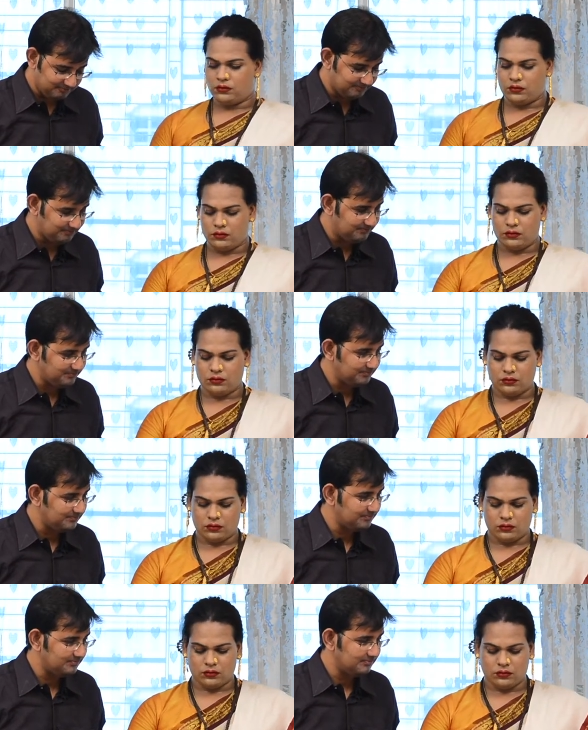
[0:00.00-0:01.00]

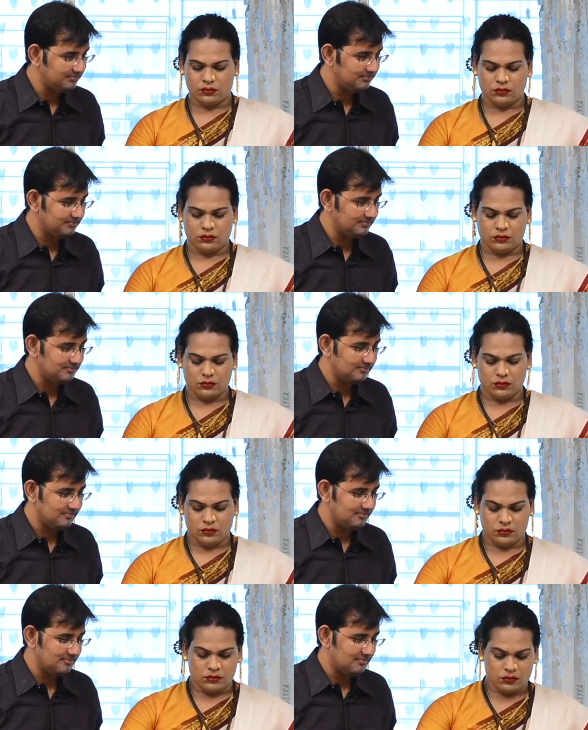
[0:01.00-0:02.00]

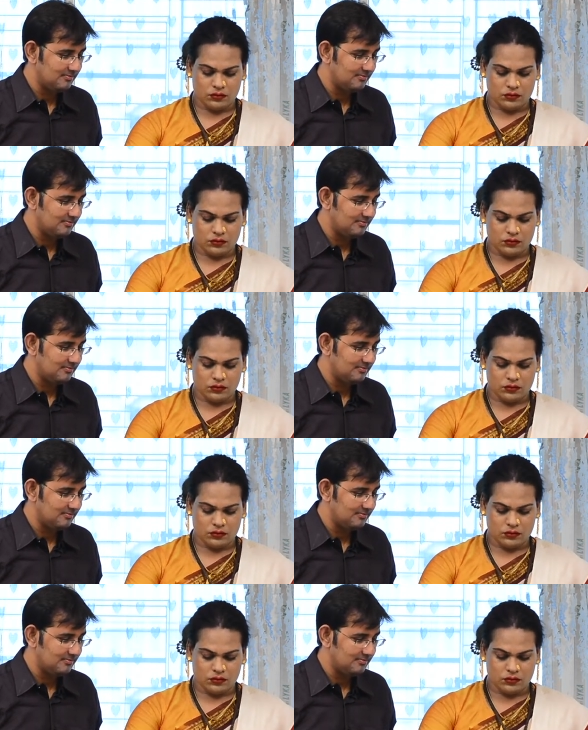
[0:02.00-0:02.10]
(silence)